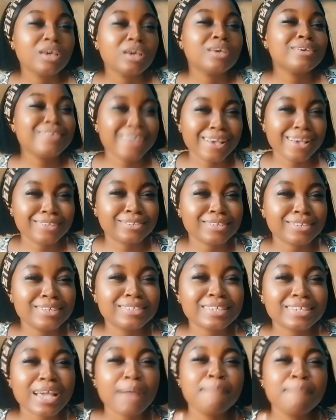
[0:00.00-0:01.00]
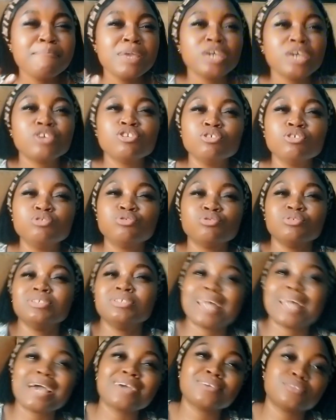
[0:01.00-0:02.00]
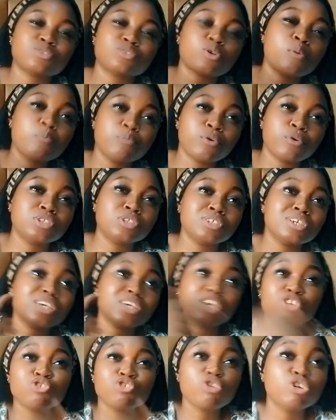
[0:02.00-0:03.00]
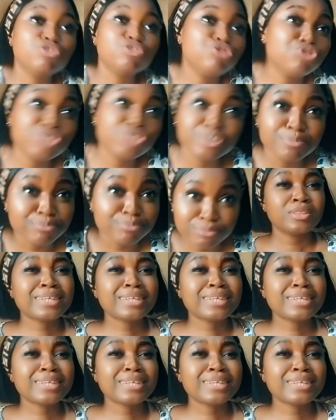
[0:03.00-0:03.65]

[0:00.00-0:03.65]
Yes, it can make you to knack somebody in your dream.